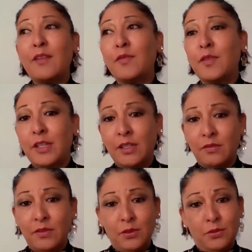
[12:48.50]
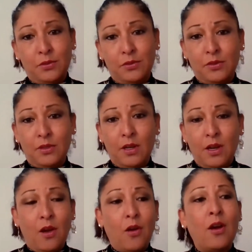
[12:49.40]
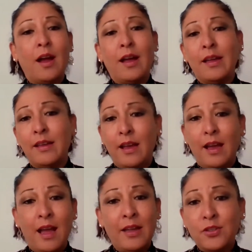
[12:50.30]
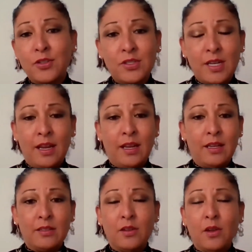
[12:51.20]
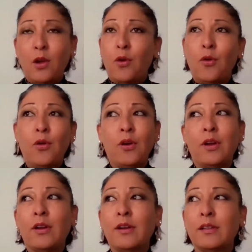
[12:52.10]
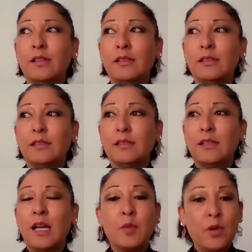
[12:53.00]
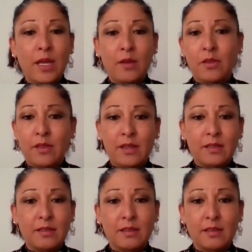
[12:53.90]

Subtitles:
I forgive you, or I understand, or I'm okay with it.